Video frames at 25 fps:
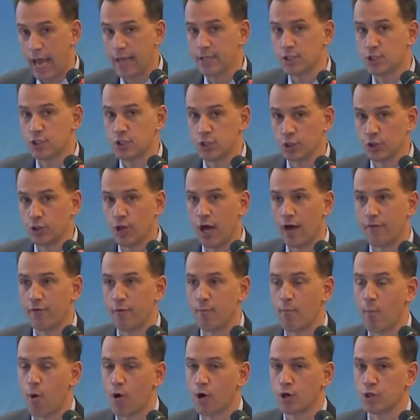still have a
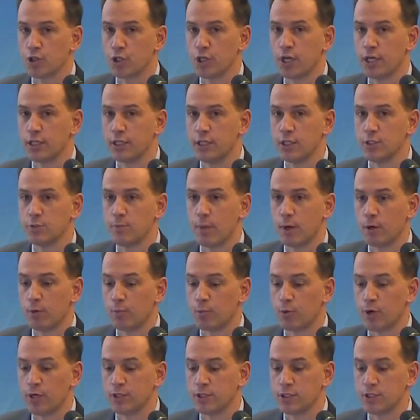margin at these metal
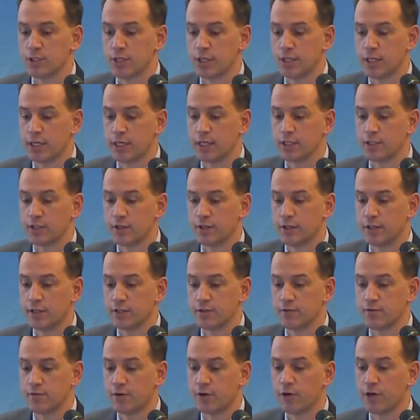prices, I think is
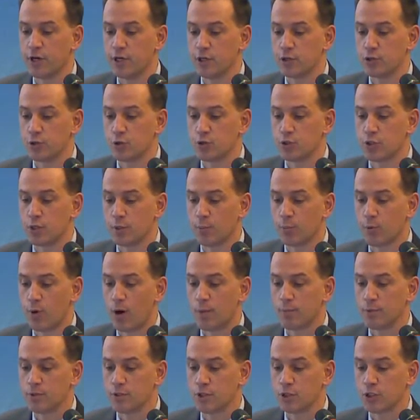a very interesting
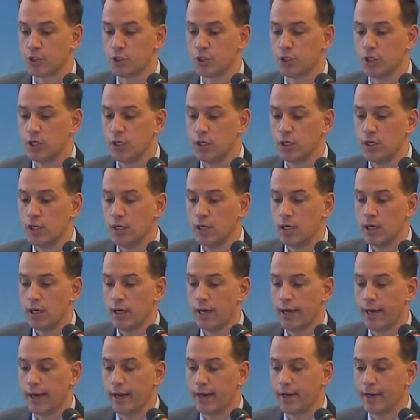proposition.
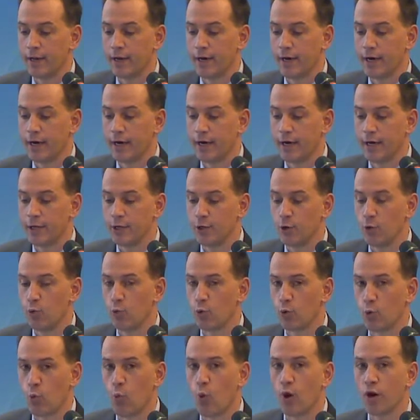And
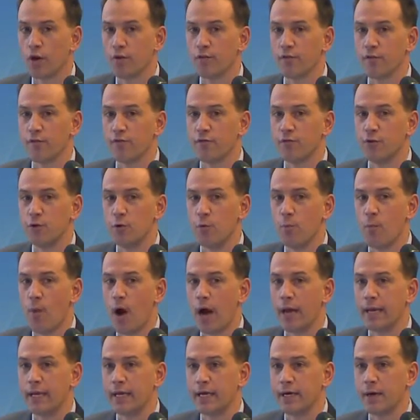we're one of the few
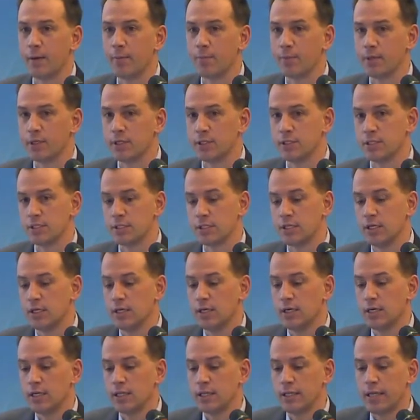mining companies
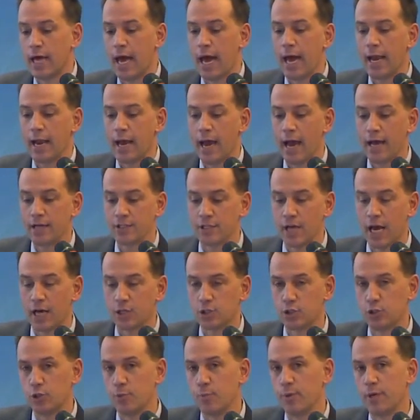that has
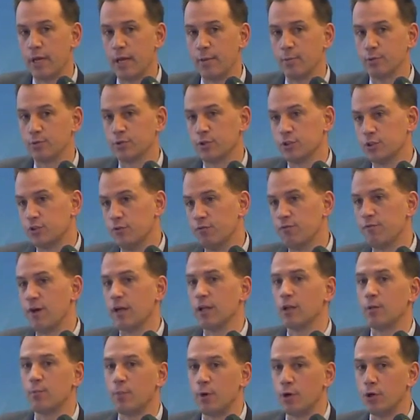actually been able to
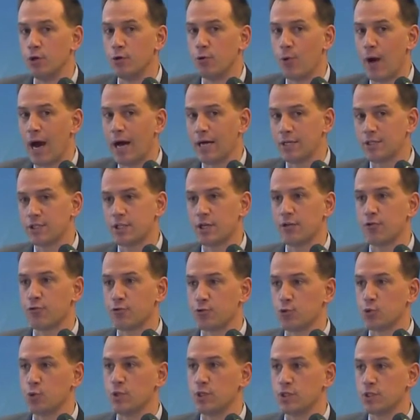develop a new asset
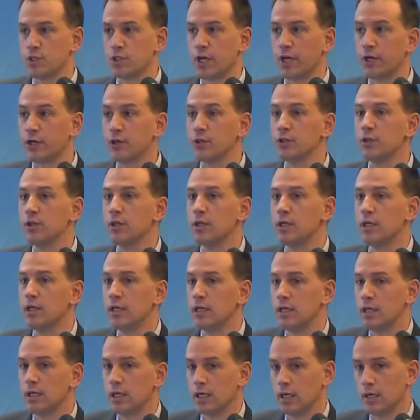through this cycle.
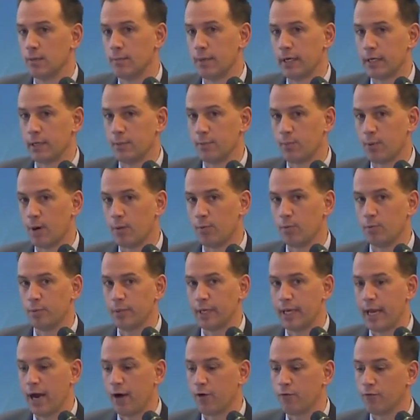I can probably
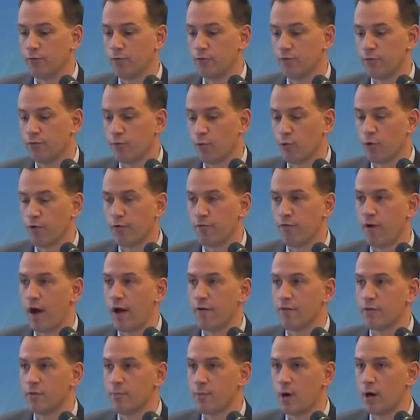count 4 or 5
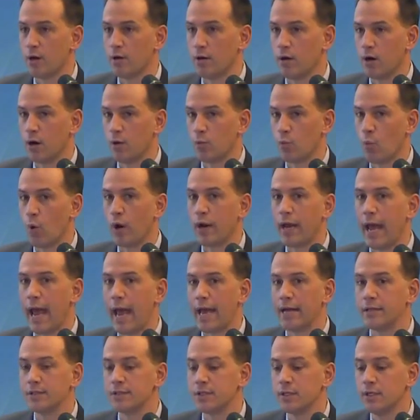of them on one
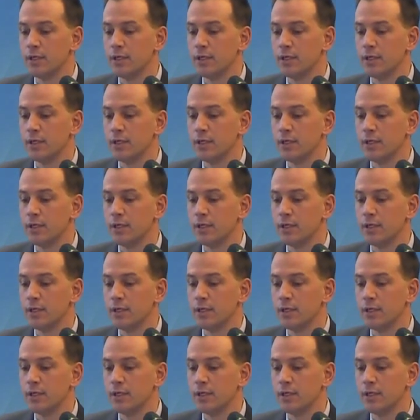hand.